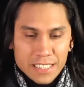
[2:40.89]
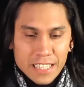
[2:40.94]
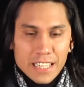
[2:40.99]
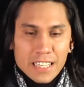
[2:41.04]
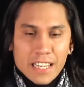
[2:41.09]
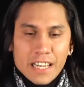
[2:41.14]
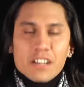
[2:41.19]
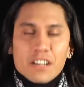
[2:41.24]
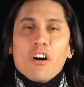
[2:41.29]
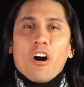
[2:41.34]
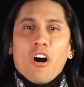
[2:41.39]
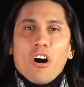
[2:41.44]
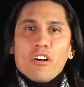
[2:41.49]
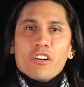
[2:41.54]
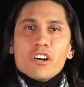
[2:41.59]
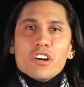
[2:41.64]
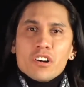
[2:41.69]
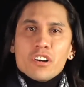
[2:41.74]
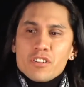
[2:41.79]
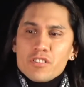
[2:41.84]
saying like,
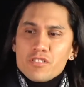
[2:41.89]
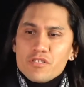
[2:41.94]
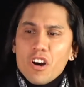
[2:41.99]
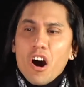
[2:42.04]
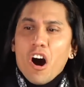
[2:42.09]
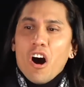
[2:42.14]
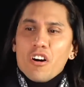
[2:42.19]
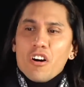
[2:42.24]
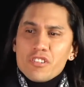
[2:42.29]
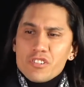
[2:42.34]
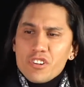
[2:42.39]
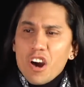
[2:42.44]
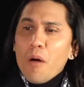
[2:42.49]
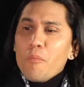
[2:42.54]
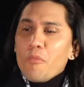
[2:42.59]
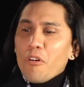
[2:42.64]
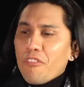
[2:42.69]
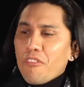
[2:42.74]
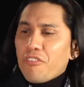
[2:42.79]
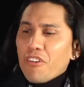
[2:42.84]
oh, y'all
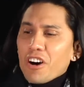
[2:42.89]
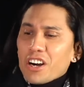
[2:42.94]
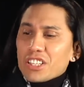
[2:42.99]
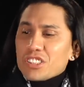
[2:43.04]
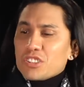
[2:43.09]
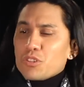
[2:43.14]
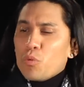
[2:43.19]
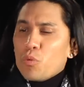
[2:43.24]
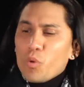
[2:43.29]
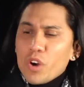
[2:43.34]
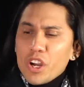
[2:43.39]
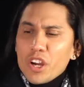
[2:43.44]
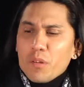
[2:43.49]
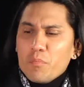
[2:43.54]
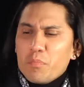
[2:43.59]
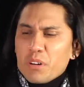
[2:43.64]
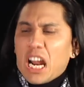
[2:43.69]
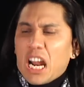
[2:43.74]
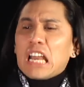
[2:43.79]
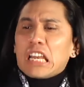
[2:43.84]
motherfuckers are
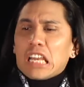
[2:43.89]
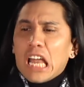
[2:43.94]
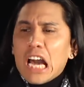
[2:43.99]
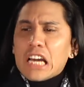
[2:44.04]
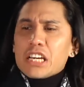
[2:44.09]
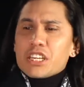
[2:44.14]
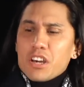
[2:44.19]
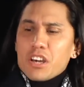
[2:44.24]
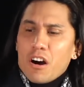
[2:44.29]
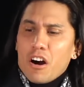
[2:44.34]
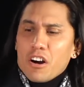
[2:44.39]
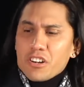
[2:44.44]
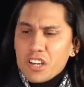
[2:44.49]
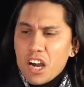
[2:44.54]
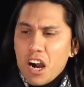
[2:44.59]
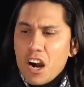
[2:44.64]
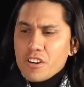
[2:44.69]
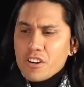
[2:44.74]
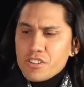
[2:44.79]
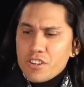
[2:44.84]
weird, but I like y'all.
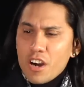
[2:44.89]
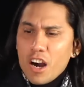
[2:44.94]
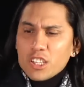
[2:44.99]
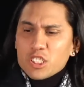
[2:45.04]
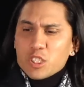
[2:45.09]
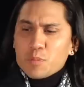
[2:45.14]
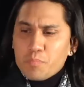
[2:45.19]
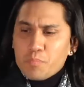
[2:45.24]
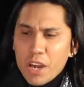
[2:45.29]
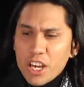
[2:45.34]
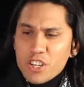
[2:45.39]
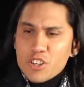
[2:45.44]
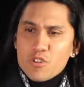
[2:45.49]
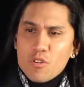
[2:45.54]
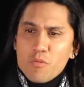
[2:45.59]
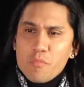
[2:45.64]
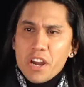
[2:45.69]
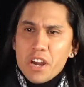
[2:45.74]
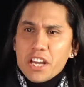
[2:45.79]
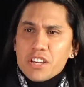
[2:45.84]
Y'all
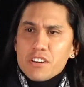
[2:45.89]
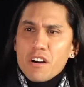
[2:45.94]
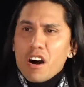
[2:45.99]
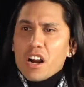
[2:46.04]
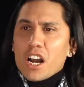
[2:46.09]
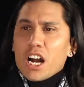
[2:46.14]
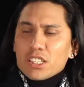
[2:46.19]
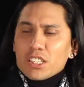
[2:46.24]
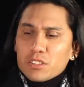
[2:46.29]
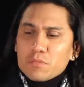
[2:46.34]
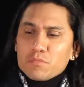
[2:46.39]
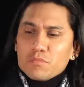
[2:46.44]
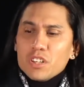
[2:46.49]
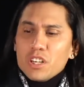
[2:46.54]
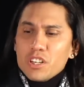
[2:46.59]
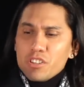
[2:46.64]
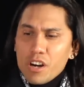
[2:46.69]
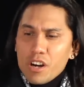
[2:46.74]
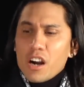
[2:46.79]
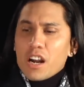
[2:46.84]
special, man. Y'all got
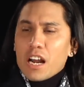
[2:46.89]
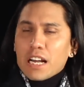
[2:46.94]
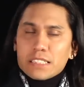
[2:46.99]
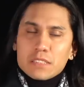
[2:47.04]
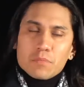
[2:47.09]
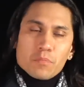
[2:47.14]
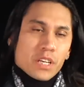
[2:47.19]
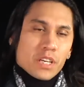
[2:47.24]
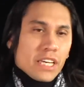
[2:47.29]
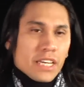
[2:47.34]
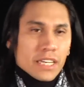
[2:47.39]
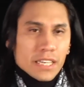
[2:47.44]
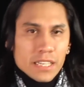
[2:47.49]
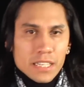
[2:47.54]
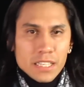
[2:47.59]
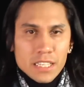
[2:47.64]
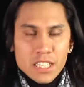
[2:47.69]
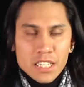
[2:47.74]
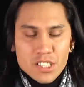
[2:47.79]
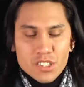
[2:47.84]
some heat.
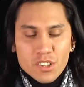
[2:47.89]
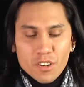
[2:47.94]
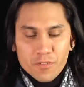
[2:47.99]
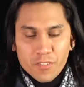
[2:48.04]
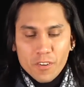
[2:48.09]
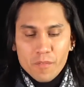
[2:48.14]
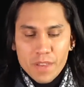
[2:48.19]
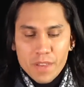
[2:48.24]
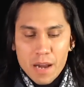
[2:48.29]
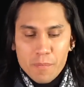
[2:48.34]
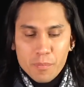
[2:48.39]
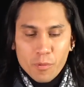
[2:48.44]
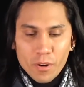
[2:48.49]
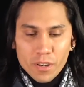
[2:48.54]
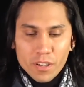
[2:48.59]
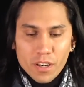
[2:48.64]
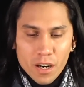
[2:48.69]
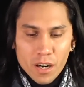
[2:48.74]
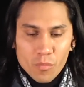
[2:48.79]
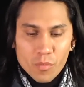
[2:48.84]
So from that
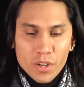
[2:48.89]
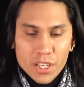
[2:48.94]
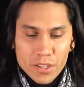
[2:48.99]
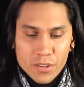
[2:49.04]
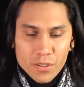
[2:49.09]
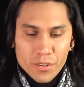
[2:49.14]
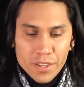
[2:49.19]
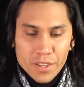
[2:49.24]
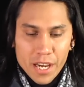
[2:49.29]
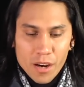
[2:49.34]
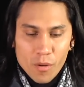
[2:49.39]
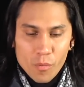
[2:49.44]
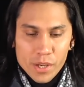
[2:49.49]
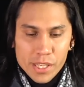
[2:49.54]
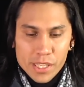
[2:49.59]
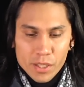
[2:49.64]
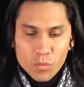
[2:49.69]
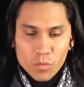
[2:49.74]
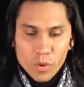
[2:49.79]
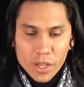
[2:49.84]
point on, we knew that we
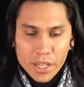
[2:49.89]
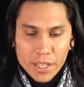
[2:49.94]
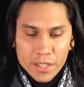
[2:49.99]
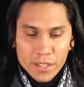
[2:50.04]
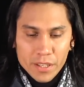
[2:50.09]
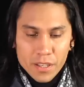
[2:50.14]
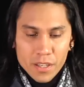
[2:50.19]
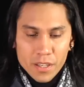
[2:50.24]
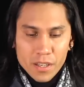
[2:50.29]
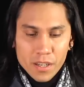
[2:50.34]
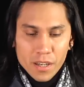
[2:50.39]
could win